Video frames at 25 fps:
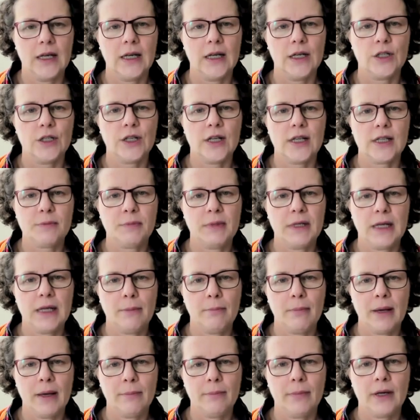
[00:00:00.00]
She has been a
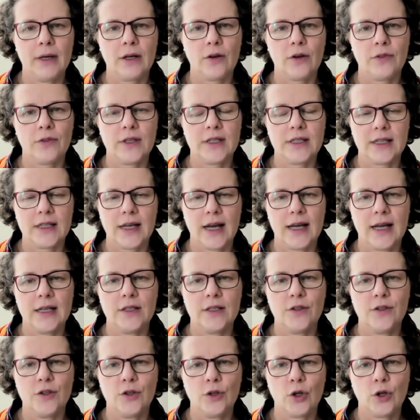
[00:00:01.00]
member of the
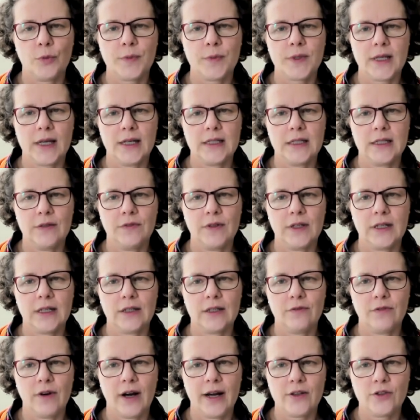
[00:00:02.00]
Science Europe Scientific
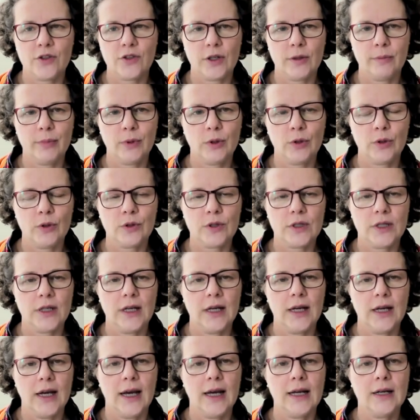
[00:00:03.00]
Advisory Board
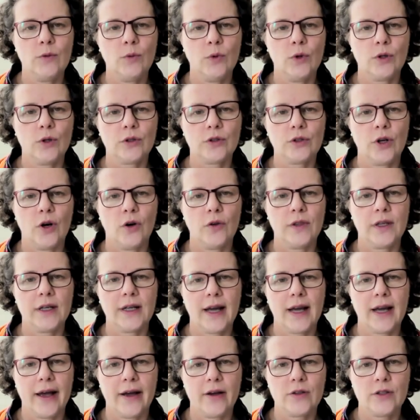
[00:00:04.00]
and worked on the
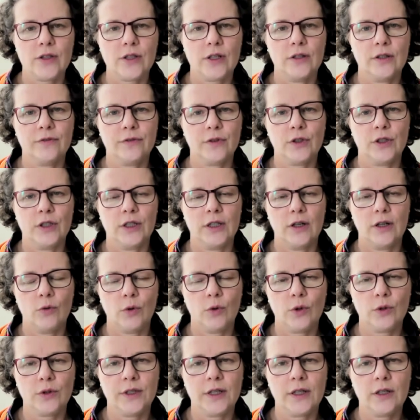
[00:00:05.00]
Council for the
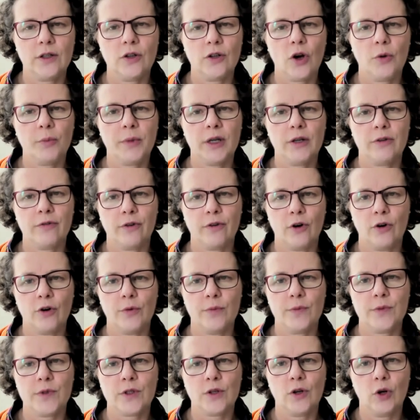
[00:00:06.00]
World Economic
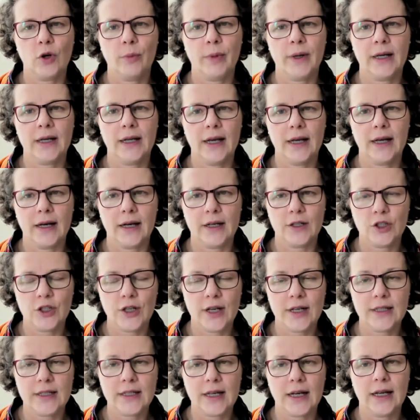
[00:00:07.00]
Forum's Global
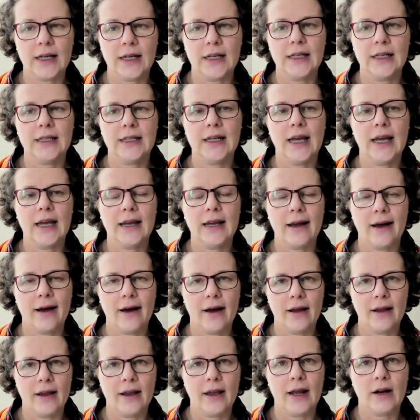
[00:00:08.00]
Agenda in
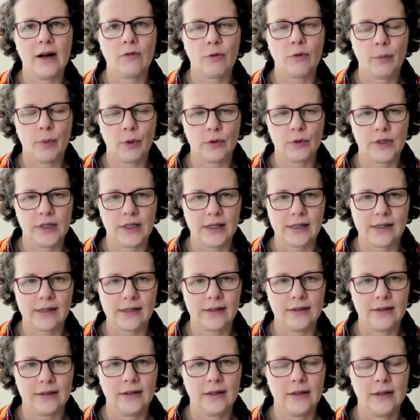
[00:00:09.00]
AI and
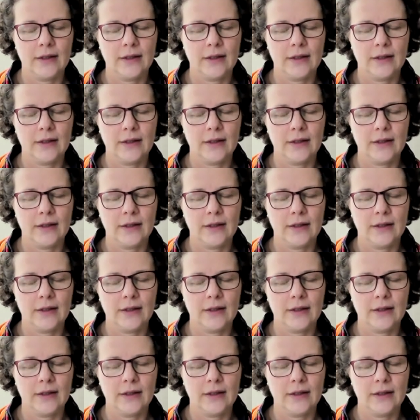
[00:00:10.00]
Robotics.